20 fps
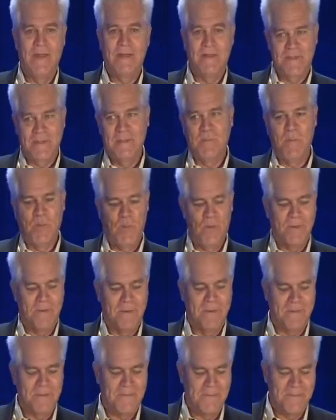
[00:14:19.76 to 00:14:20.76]
That's
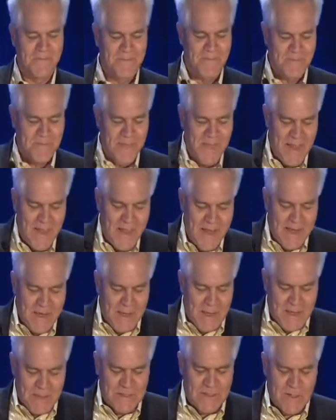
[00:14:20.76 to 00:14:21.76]
important.
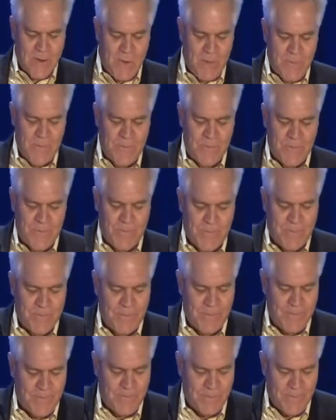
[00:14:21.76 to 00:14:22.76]
So
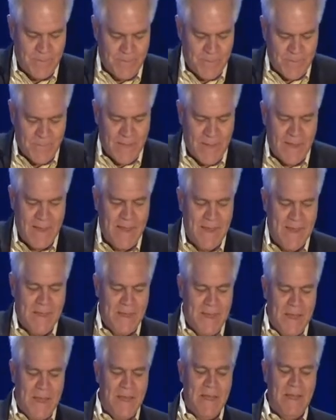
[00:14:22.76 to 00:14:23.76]

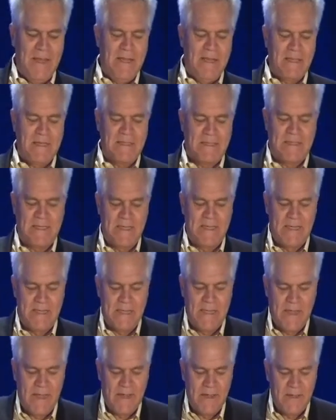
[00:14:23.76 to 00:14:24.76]
it is.
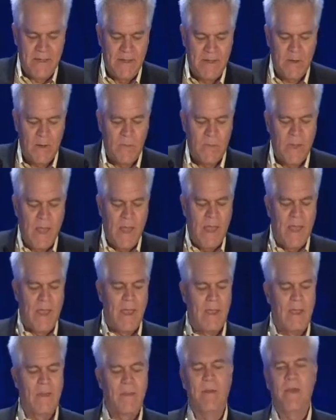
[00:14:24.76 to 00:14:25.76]
You know,
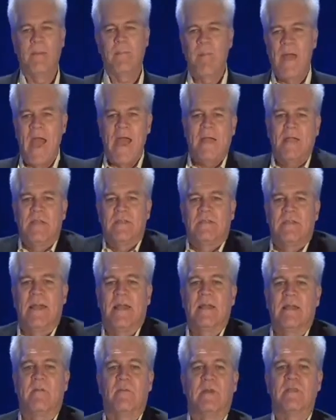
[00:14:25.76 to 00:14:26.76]
back in
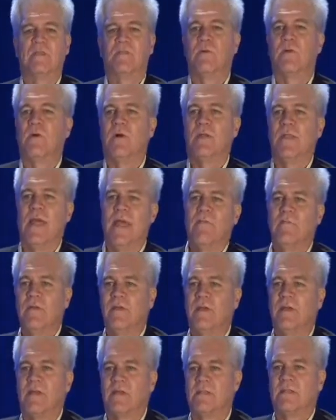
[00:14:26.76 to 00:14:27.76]
TechCrunch world, every
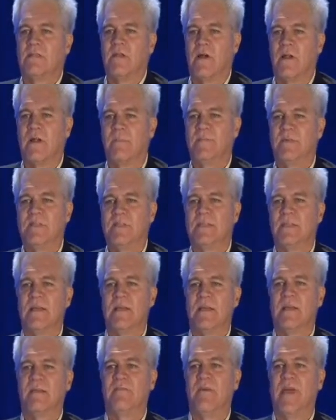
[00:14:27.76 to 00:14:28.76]
little startup in
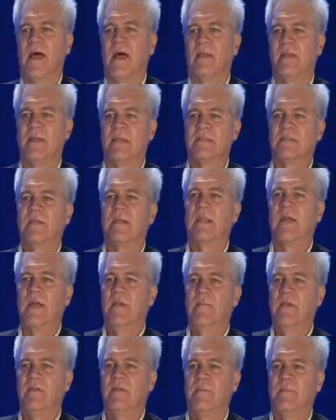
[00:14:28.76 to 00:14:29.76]
Silicon Valley is
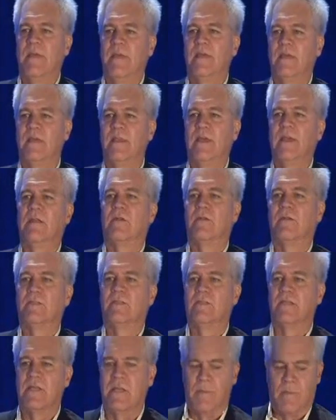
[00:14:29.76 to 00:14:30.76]
claiming to be the leader in
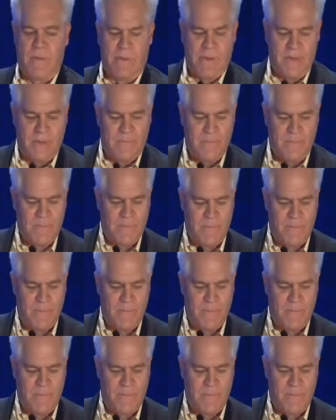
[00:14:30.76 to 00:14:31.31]
something.